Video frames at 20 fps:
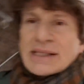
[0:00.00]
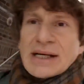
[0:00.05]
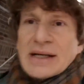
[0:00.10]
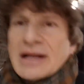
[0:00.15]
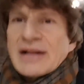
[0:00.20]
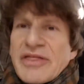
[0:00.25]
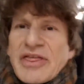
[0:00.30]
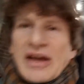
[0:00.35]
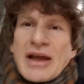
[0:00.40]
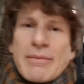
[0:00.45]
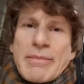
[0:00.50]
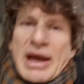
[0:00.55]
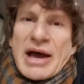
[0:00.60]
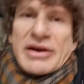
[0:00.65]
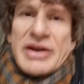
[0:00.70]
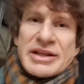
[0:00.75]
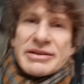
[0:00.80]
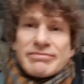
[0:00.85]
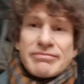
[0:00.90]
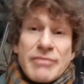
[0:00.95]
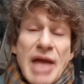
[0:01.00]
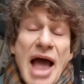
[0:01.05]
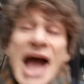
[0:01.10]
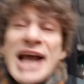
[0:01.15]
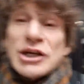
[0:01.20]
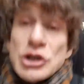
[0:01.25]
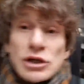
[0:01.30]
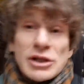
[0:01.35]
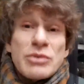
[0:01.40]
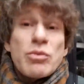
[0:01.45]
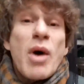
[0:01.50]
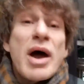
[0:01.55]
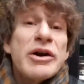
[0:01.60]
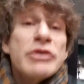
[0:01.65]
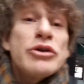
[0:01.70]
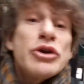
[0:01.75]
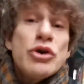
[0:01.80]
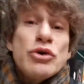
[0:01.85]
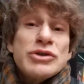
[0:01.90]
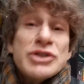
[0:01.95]
I'll think about it. Actually, why
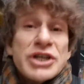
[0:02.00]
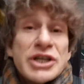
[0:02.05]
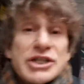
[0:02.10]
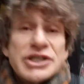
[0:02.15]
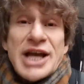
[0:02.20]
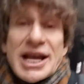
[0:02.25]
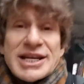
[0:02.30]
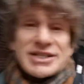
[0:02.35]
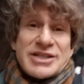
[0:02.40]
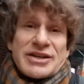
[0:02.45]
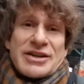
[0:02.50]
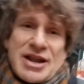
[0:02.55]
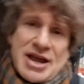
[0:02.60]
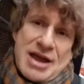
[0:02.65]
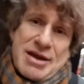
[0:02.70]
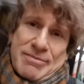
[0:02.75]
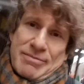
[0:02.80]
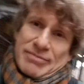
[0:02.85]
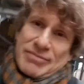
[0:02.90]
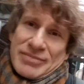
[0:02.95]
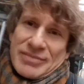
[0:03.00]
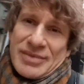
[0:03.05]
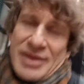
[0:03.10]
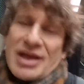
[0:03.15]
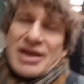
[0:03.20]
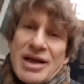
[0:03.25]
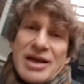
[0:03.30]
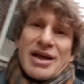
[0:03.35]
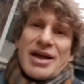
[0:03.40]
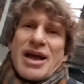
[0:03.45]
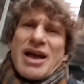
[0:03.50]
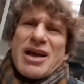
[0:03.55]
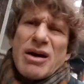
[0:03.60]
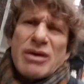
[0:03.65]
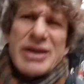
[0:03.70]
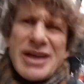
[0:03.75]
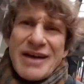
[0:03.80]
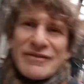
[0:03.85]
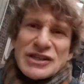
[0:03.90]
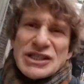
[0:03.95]
don't you suggest a name?
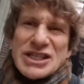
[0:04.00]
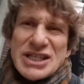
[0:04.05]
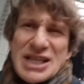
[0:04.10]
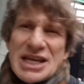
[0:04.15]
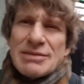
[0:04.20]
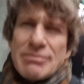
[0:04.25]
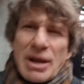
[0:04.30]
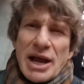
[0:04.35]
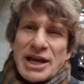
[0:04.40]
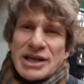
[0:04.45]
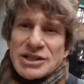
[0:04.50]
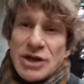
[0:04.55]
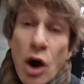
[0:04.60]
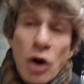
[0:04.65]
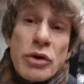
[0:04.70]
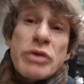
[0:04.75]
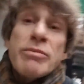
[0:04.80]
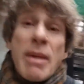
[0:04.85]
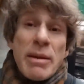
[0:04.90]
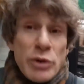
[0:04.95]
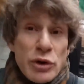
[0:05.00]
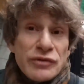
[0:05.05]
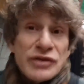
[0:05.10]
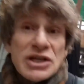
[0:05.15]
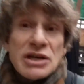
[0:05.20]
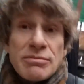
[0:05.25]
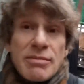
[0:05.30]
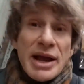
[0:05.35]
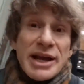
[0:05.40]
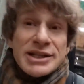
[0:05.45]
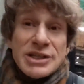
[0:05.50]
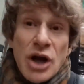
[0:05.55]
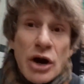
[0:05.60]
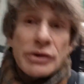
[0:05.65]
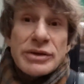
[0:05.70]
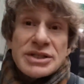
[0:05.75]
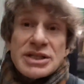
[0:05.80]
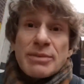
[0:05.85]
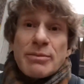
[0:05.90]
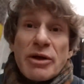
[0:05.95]
No, you haven't seen my guitar. Oh, maybe you've seen my
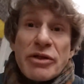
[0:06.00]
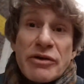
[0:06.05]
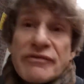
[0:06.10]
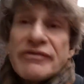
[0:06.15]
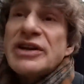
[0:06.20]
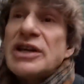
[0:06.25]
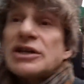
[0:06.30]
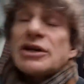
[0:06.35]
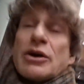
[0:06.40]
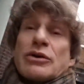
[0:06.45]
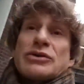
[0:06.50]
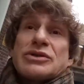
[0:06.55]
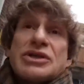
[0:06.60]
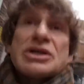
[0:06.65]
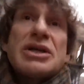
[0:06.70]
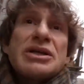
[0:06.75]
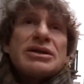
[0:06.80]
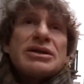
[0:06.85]
guitar in some other videos.